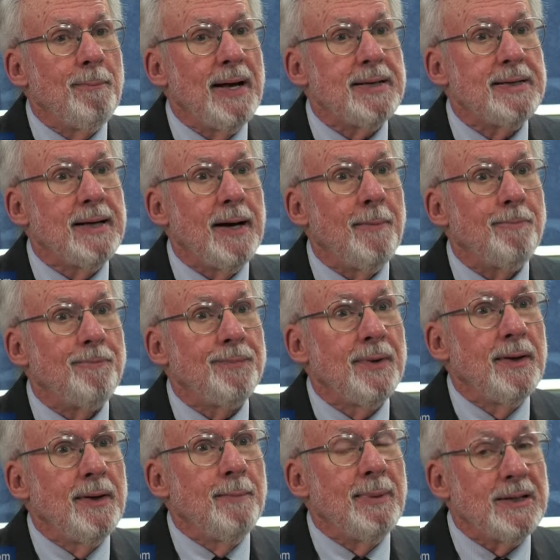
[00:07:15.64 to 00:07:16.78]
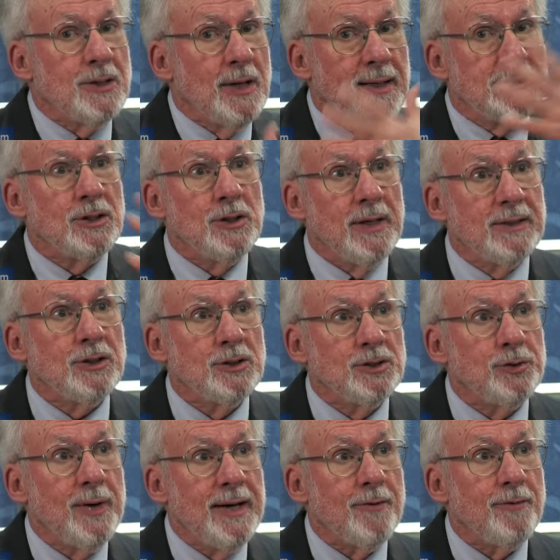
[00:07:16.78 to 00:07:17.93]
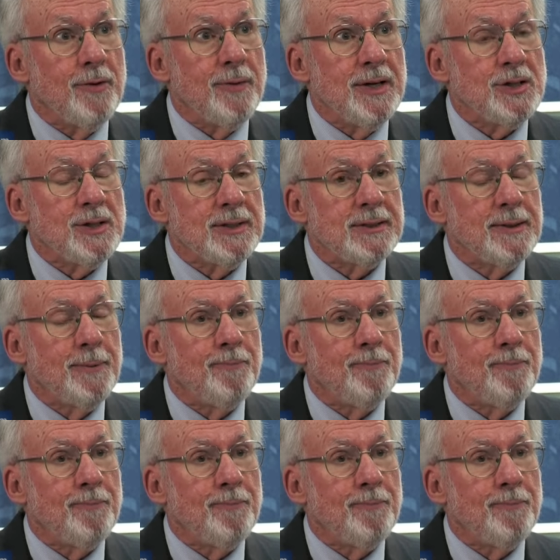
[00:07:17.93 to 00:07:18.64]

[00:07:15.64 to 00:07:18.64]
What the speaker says: But it's those three different regions.